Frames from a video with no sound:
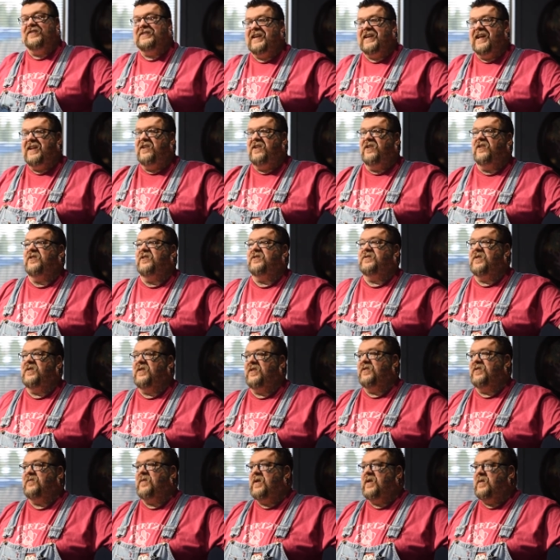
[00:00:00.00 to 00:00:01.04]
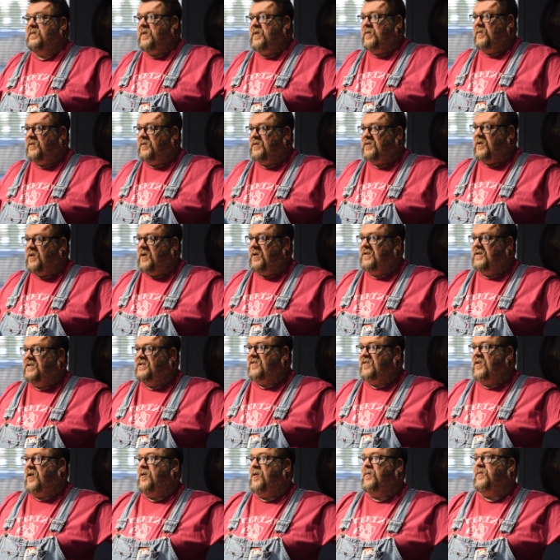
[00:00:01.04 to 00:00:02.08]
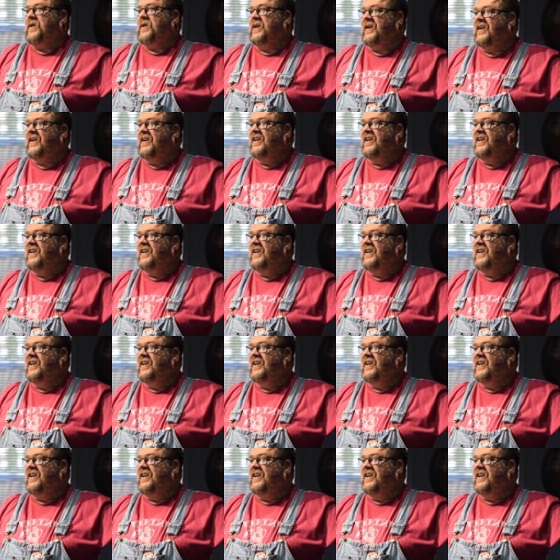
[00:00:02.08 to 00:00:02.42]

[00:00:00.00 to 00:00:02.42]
it 10 years with as many people as call this therapy.